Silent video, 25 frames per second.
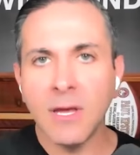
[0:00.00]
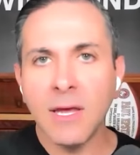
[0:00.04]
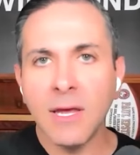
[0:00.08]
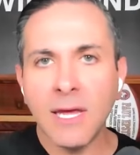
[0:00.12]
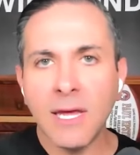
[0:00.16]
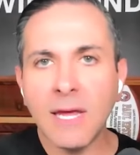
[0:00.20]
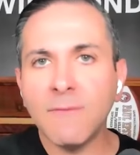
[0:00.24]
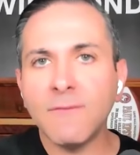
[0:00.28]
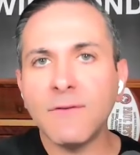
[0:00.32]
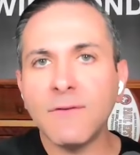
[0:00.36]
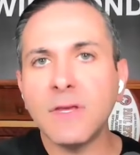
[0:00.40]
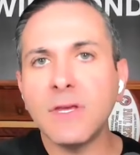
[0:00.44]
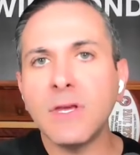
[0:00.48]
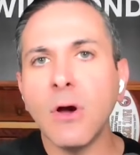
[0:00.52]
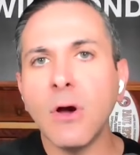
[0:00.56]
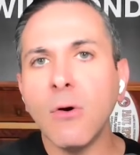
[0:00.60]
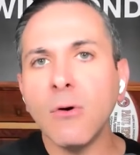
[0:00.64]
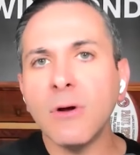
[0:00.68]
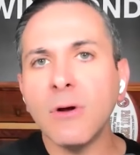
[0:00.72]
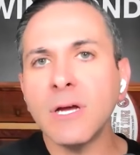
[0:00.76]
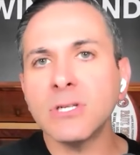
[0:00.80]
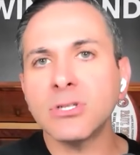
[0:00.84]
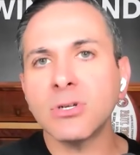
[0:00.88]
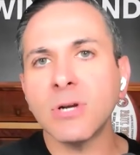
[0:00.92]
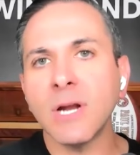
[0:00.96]
If
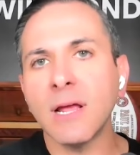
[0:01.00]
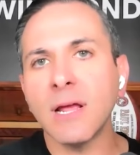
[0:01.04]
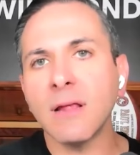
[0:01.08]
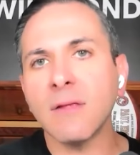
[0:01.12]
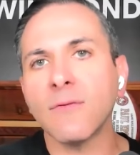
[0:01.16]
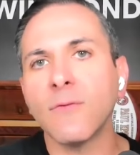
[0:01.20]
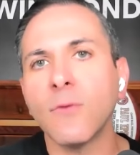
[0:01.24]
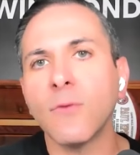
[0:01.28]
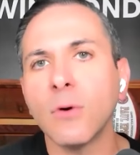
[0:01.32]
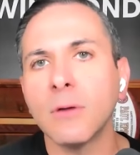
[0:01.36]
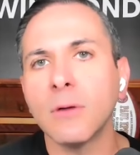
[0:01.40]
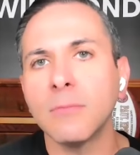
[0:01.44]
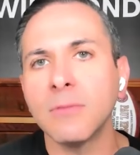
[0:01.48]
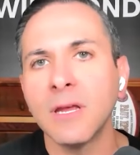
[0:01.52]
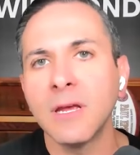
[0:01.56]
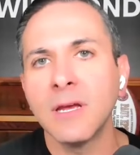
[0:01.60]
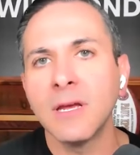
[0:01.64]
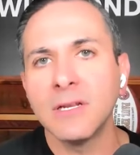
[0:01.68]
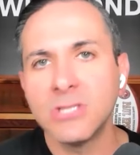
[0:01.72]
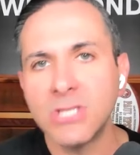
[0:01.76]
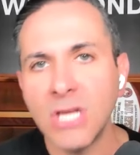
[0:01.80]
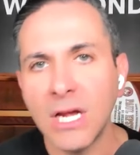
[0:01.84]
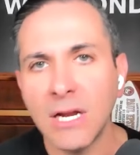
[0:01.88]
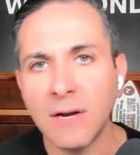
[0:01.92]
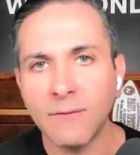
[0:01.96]
yoga transformed
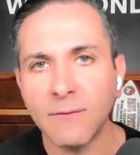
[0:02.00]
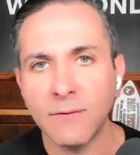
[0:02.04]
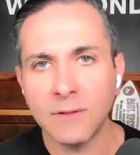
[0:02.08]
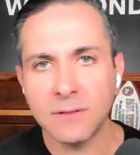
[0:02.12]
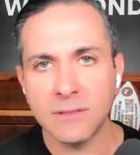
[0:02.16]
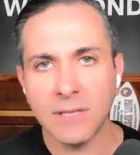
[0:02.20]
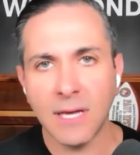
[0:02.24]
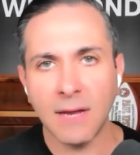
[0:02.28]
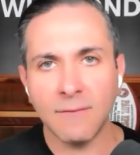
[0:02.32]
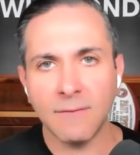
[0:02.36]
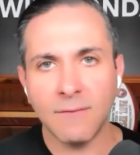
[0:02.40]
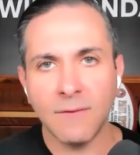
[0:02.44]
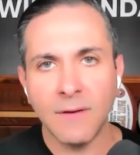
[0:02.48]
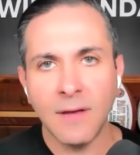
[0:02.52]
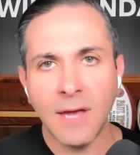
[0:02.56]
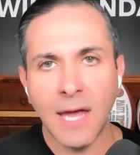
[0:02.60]
Jennifer's life